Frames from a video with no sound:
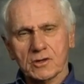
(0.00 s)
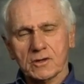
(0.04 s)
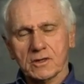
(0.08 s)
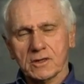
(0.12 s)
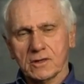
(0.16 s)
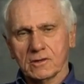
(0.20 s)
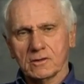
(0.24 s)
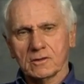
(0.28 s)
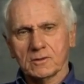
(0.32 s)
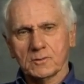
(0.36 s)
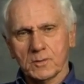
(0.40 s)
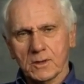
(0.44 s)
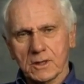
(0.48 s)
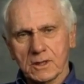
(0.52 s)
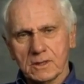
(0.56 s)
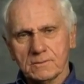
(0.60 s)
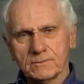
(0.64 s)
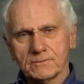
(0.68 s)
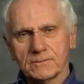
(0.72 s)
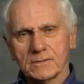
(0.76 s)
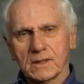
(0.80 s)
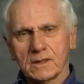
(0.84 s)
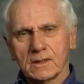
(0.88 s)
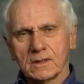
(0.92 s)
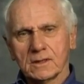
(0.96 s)
near killed me,
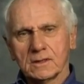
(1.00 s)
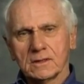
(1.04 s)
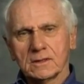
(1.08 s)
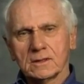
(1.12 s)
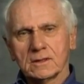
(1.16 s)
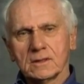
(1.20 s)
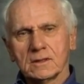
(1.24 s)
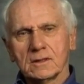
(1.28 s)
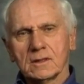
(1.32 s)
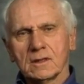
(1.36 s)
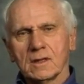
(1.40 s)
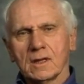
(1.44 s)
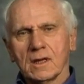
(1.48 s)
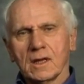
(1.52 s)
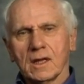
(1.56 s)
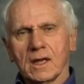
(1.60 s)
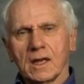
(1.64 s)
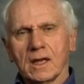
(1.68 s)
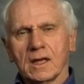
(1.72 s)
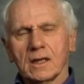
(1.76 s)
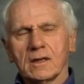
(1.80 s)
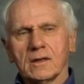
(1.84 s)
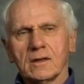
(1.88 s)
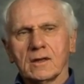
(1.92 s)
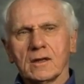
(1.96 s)

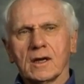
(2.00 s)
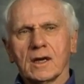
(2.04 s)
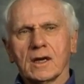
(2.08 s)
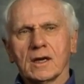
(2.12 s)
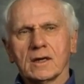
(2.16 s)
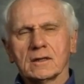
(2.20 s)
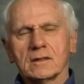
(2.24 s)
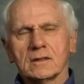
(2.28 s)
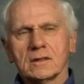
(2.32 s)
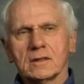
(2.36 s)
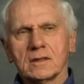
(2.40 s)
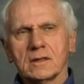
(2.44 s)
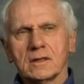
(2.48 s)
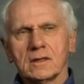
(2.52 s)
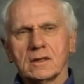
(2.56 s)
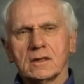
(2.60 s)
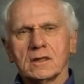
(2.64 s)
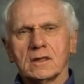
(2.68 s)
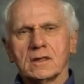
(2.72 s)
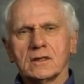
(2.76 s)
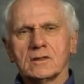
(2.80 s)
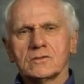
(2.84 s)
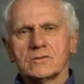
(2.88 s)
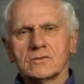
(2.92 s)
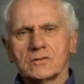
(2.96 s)
and uh,
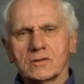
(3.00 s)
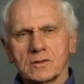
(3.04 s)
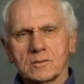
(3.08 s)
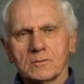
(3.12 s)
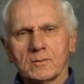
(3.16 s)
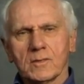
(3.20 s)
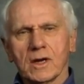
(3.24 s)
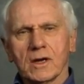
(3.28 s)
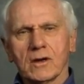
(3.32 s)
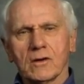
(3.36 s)
it turned